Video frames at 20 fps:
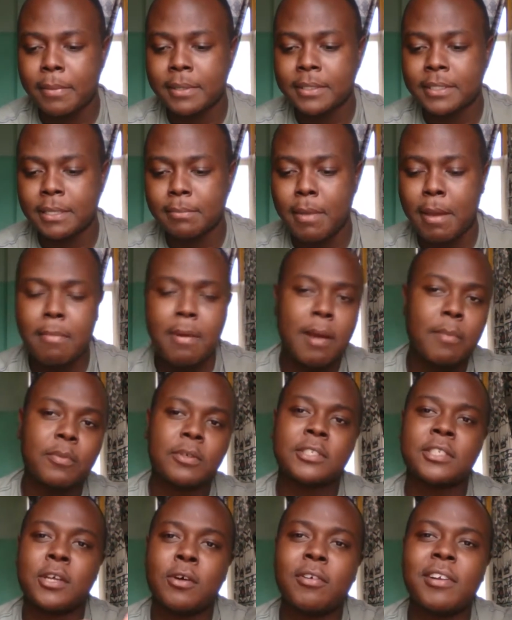I my mom was
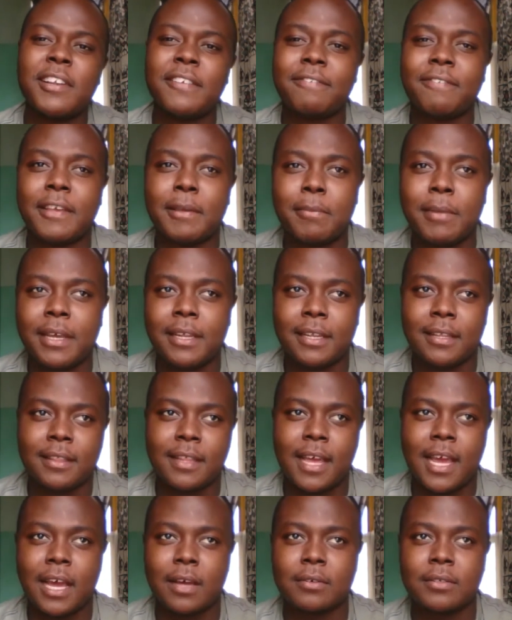the only female in the
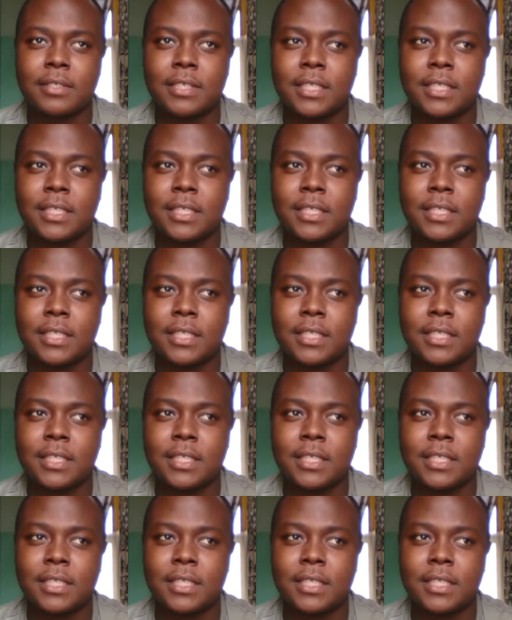house.